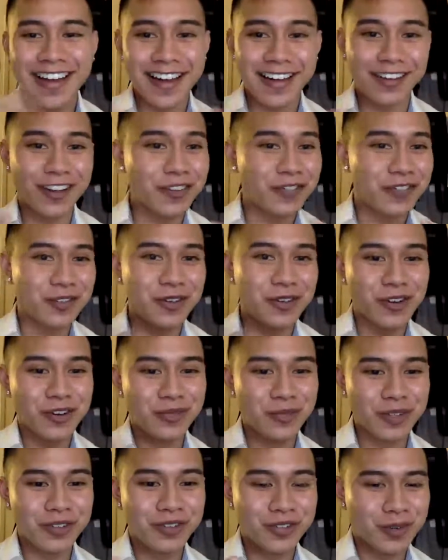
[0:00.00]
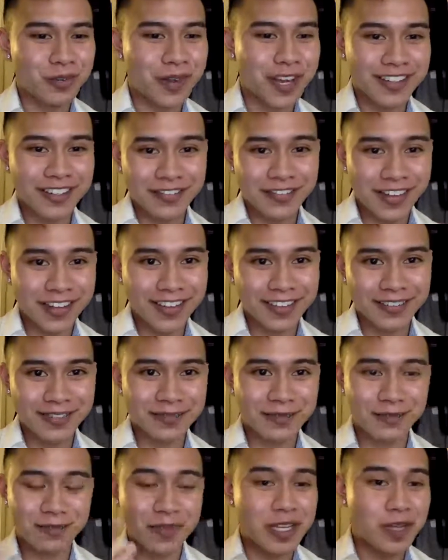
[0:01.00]
a lot of you know me from my
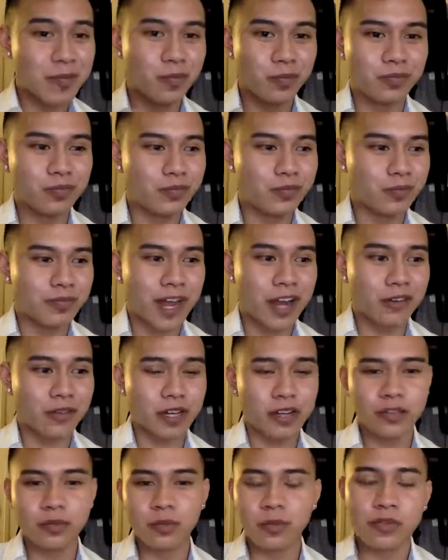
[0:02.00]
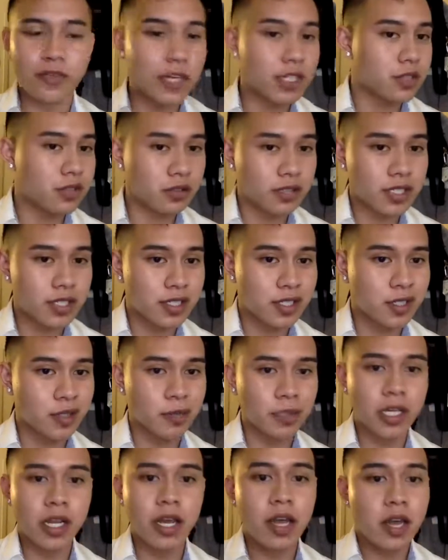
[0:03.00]
development background of
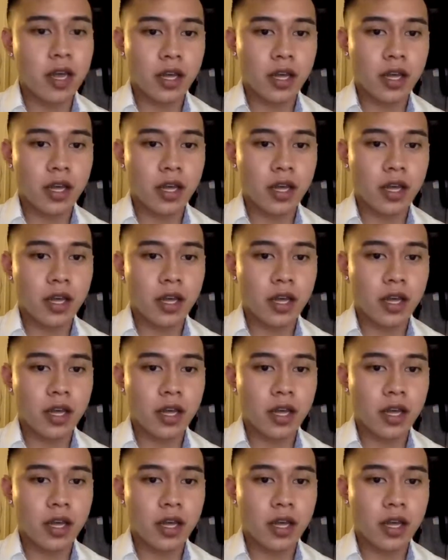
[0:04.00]
professionalism and